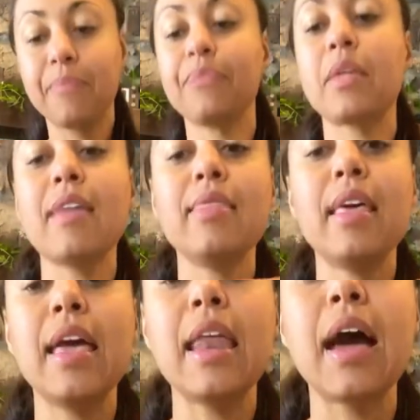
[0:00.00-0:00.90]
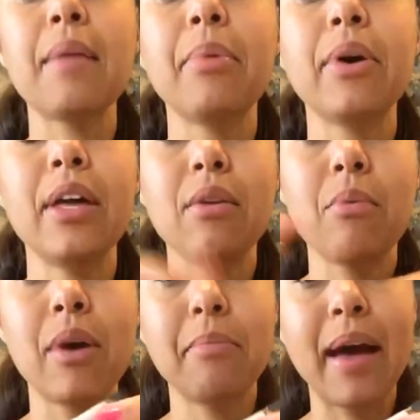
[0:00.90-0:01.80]
And then I put in
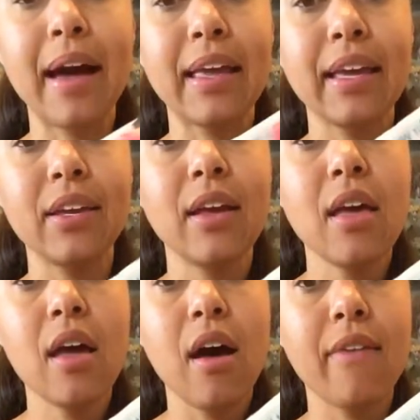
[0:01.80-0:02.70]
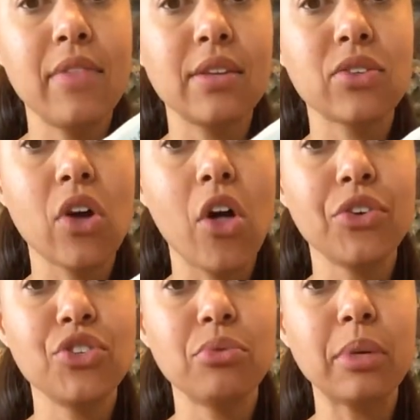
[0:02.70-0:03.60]
1 packet of this
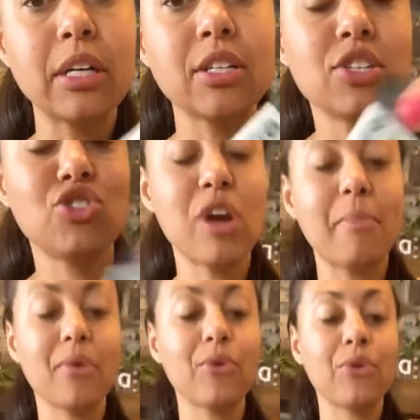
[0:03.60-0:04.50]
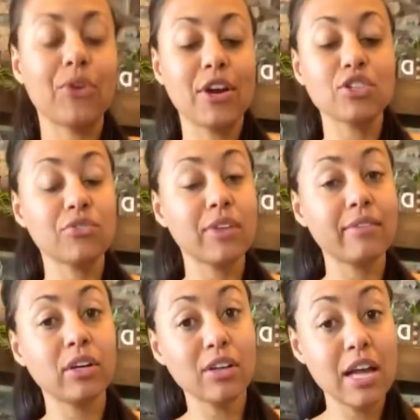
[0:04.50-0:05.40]
Collagen Works Tropical Crush
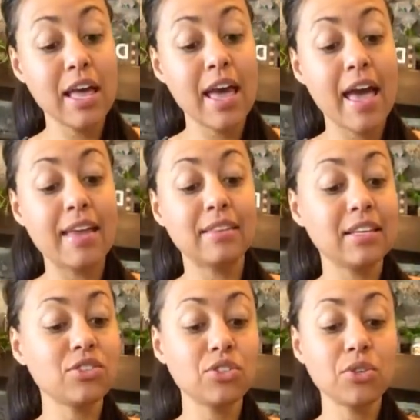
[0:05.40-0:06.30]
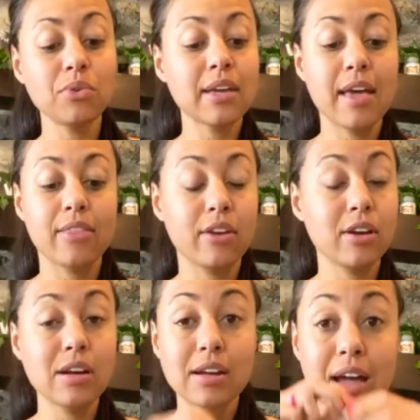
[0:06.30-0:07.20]
flavored. And these two
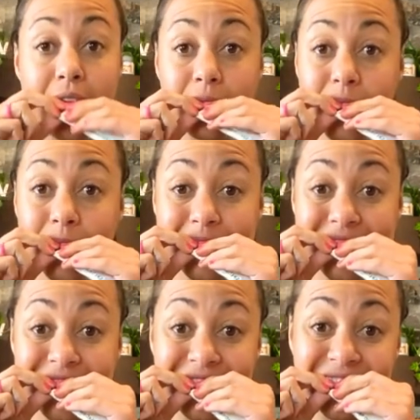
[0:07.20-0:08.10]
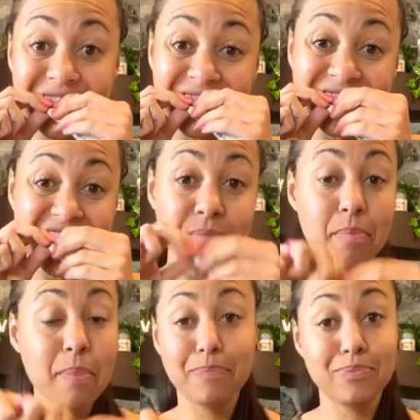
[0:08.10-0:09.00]
together, I don't know what it is,
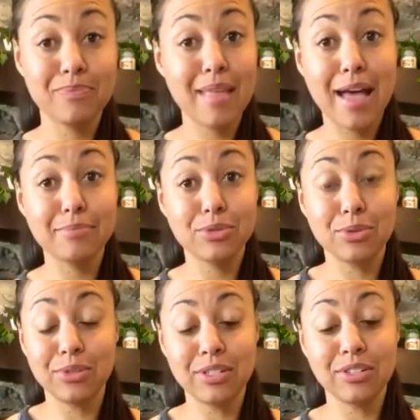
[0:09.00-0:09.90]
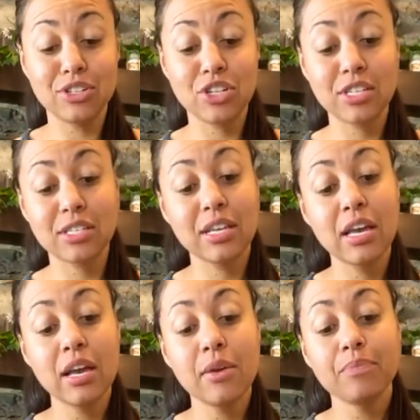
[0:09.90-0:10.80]
absolutely delicious.
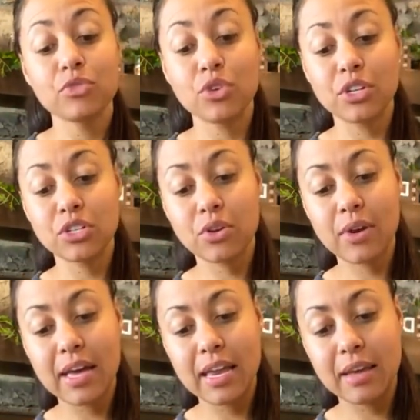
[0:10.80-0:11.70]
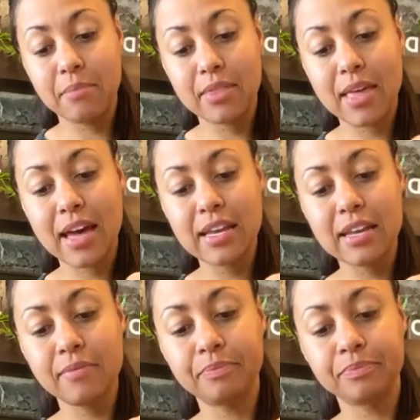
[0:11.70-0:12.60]
So I just go ahead and put that in,